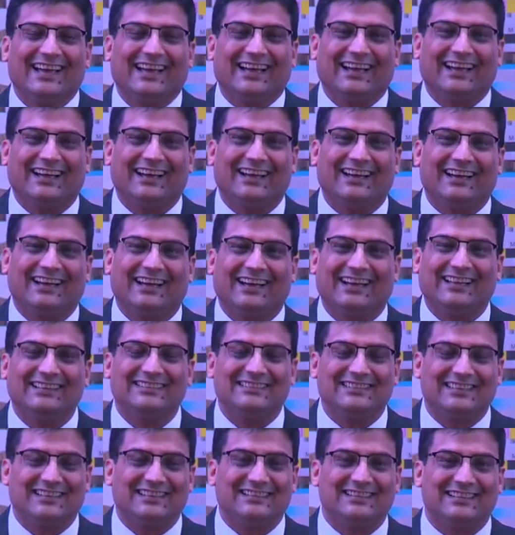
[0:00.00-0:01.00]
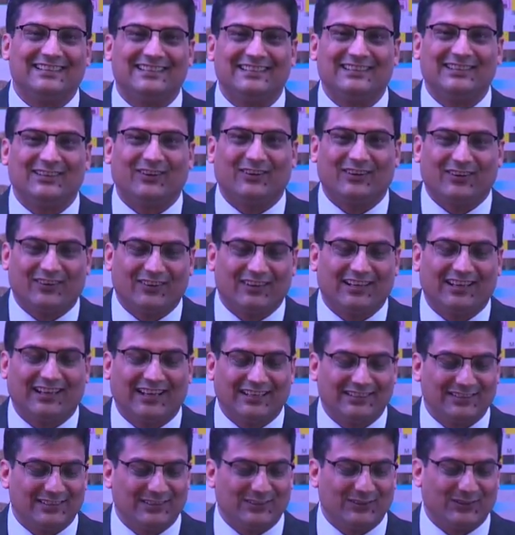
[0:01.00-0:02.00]
uncertainty on a
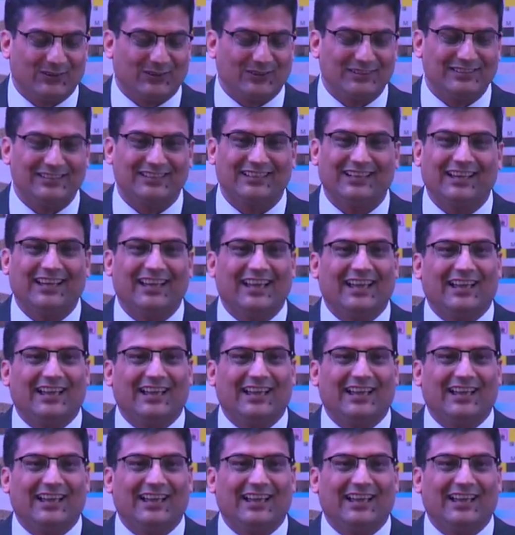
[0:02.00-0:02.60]
lighter note.